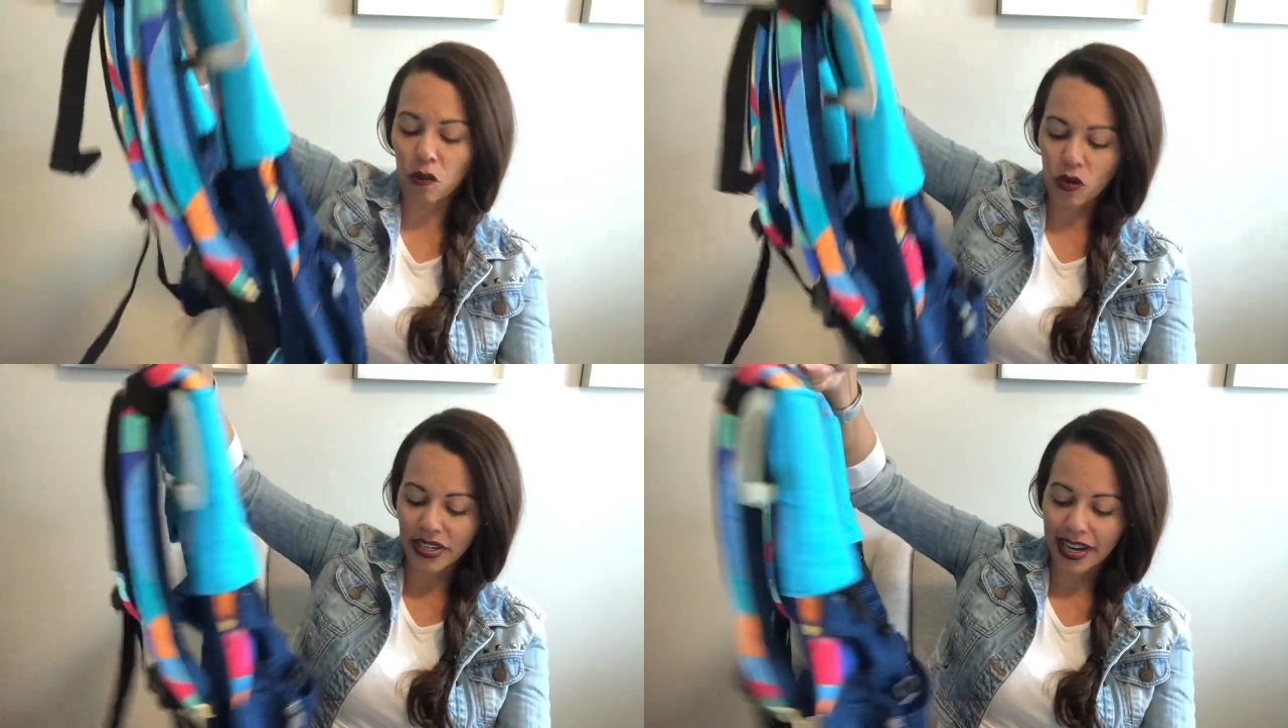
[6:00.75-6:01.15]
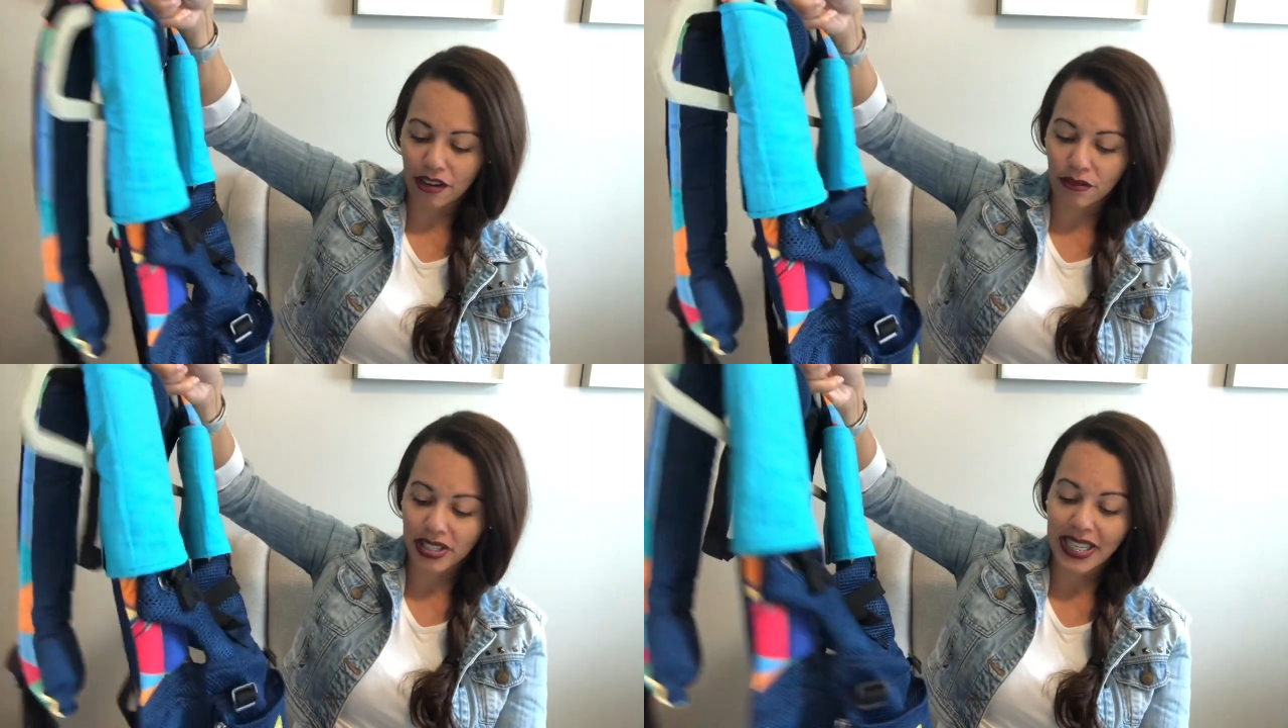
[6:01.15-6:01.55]
or
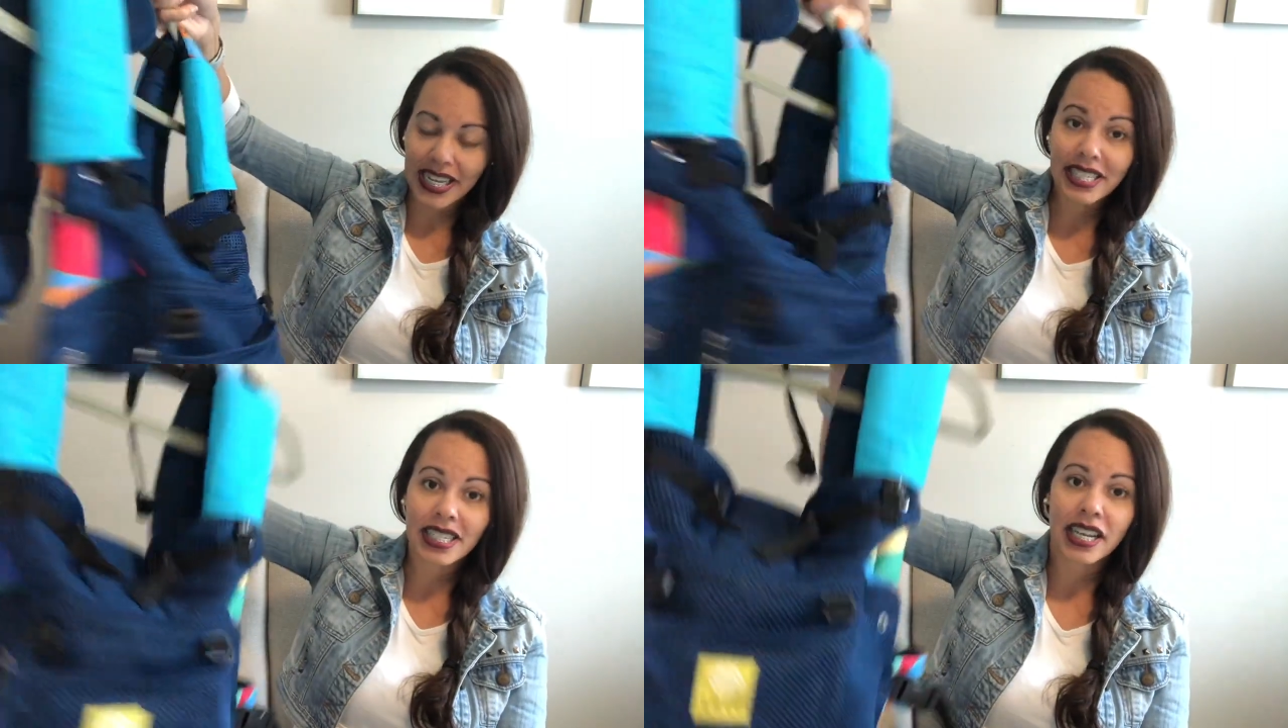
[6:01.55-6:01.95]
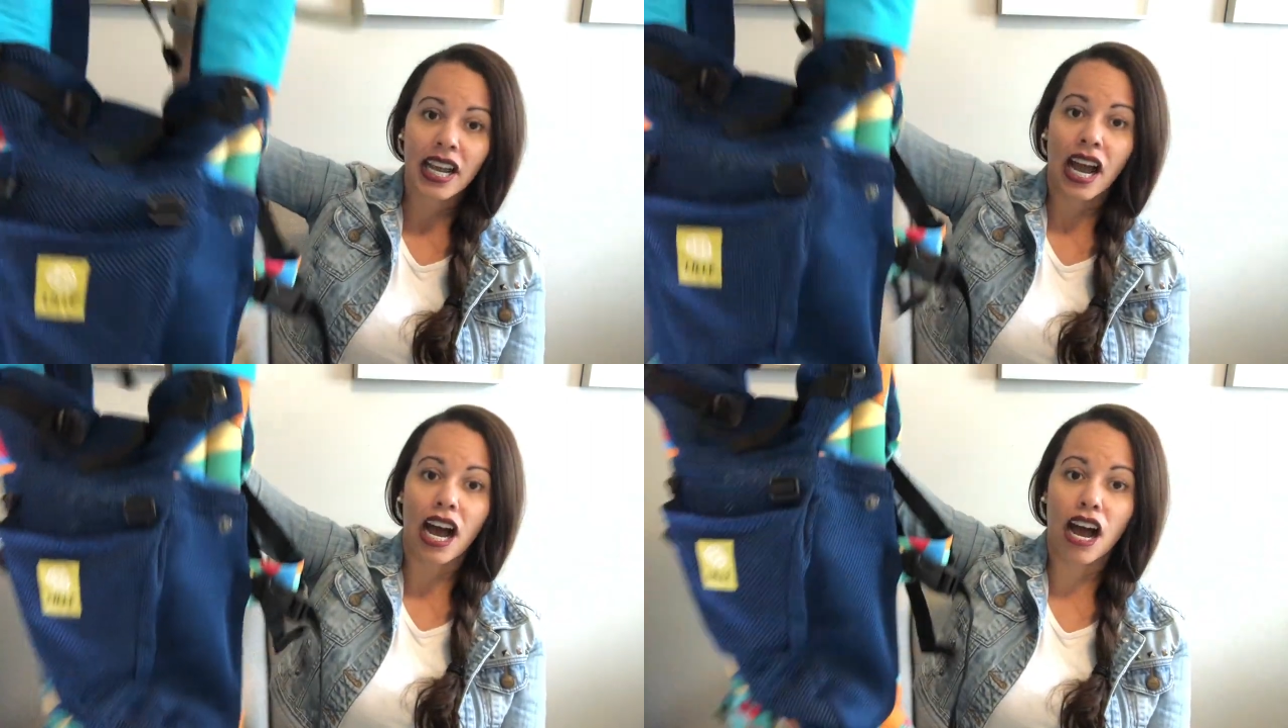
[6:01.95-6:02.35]
narrow seat.
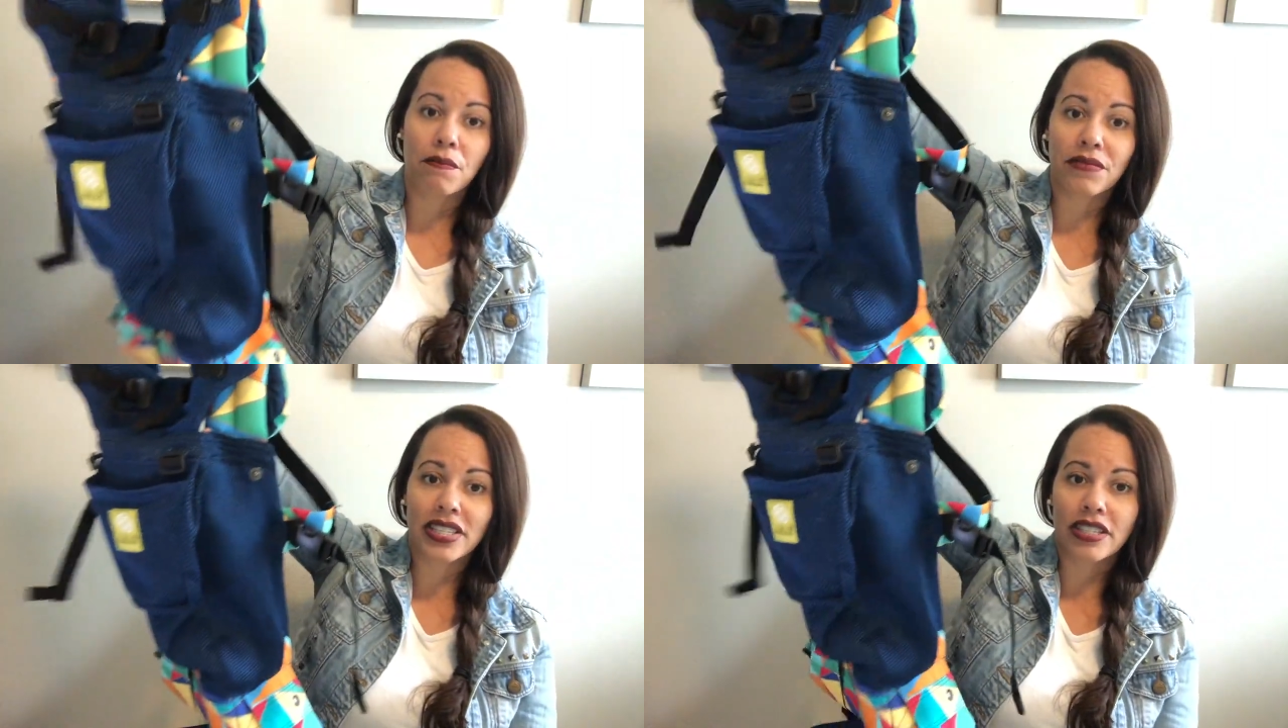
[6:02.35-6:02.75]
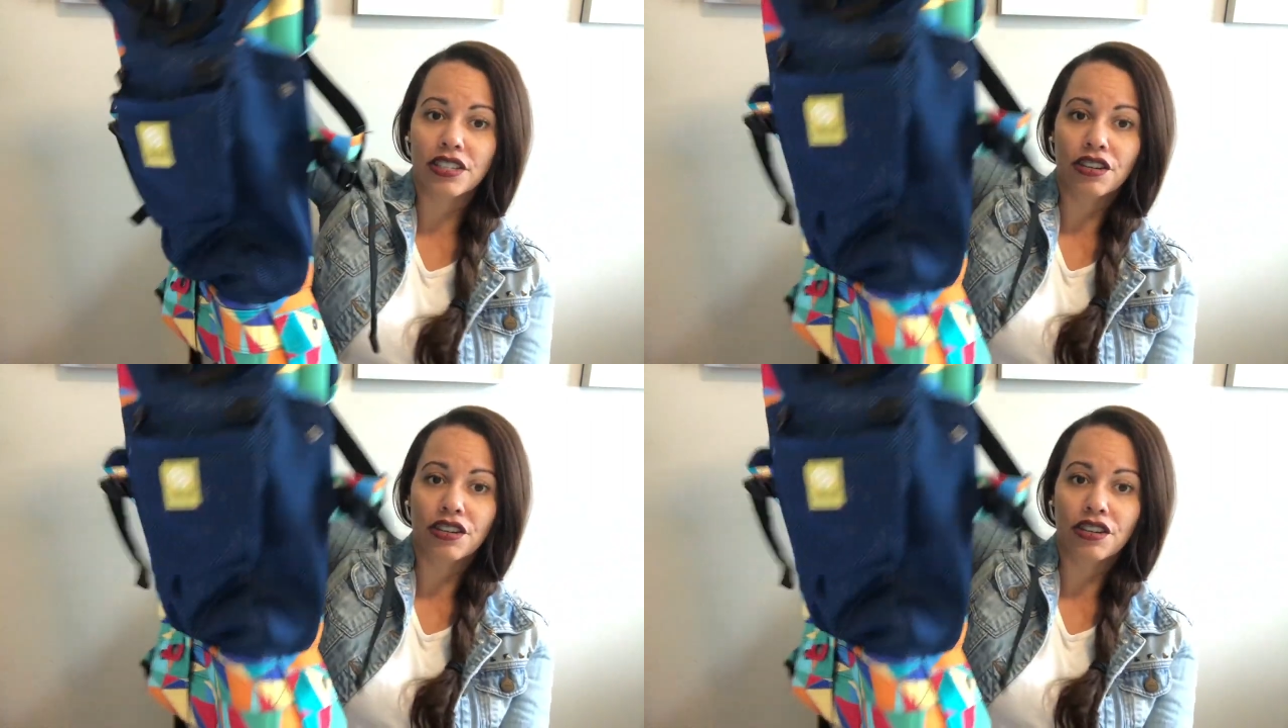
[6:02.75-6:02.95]
This is